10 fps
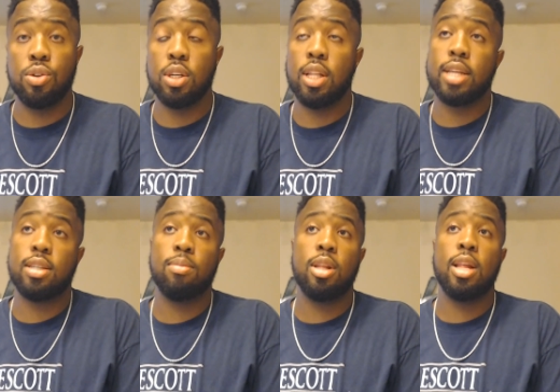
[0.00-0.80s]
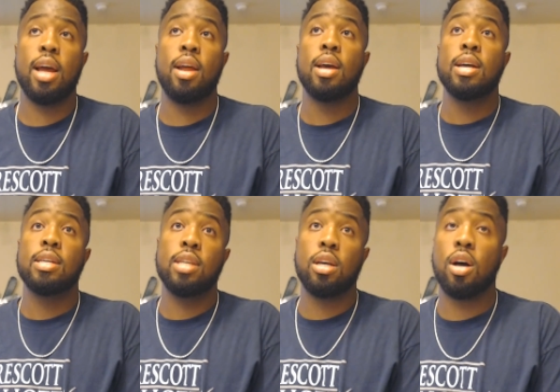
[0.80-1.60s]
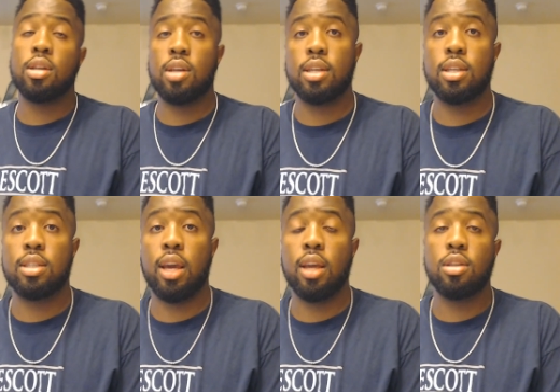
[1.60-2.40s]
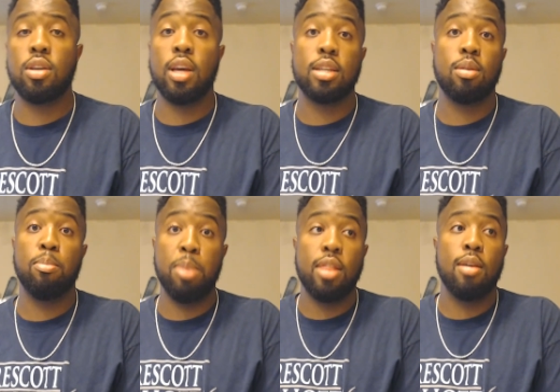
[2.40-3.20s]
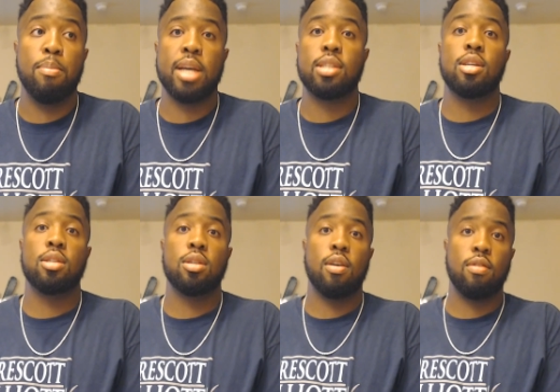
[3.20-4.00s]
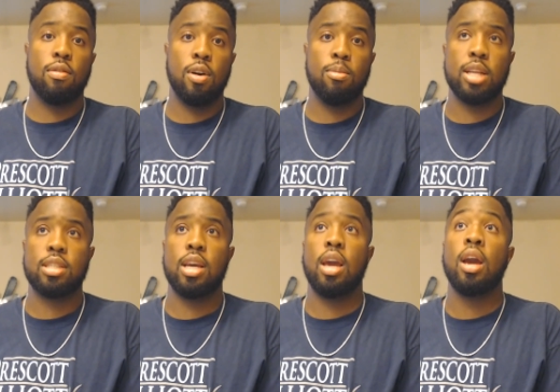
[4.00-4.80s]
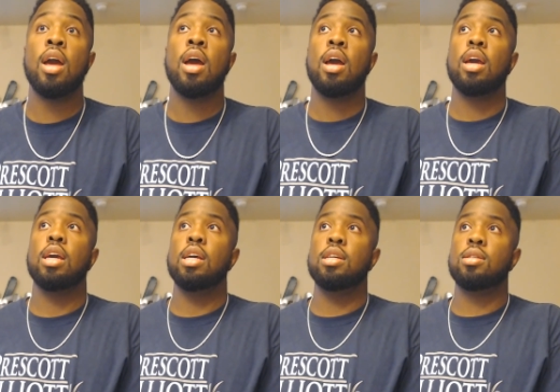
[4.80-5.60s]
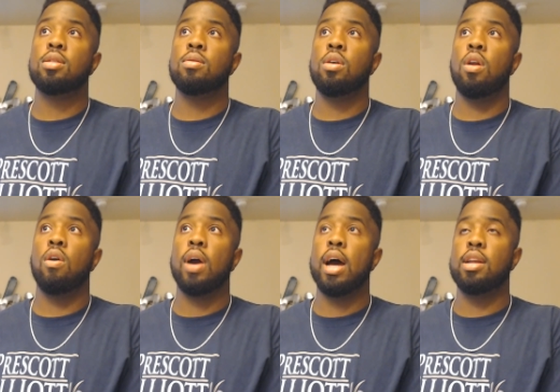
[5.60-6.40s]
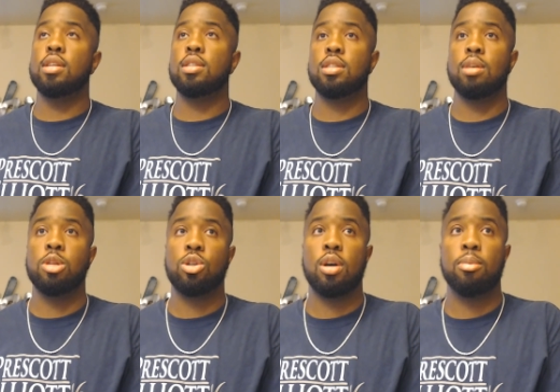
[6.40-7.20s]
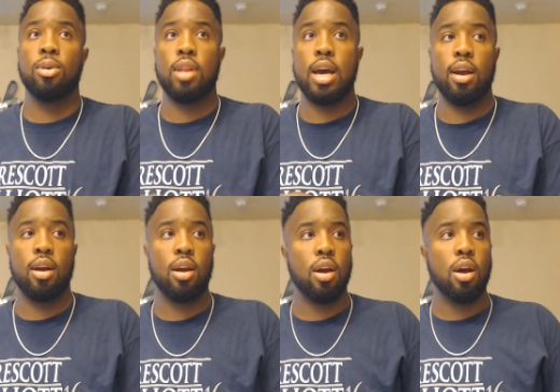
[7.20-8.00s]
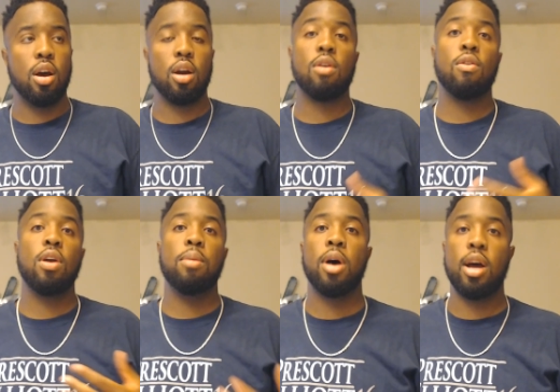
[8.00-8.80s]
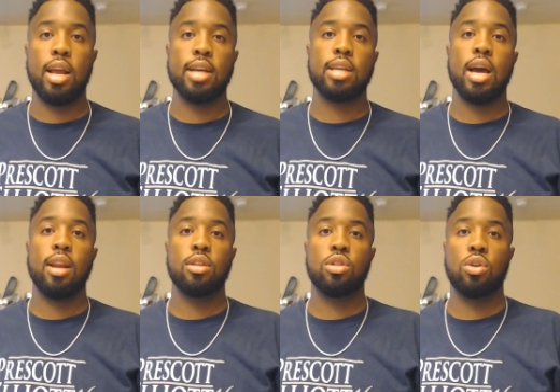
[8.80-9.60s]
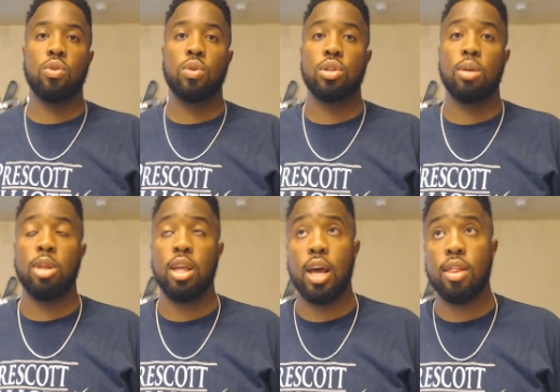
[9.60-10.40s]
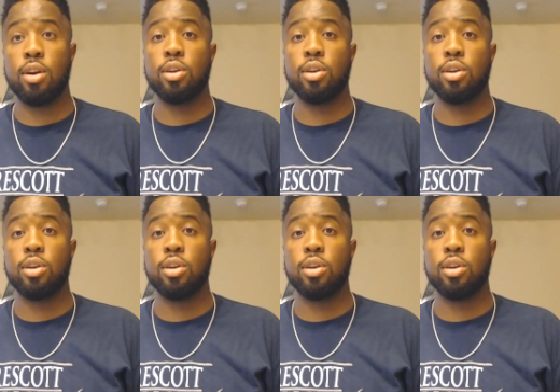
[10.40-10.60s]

And that's something that Zeke also has to take into. He hasn't been the best citizen off the field. I'm not saying he's, you know, gotten into some of the trouble that a Kareem Hunt has gotten into or some of the others.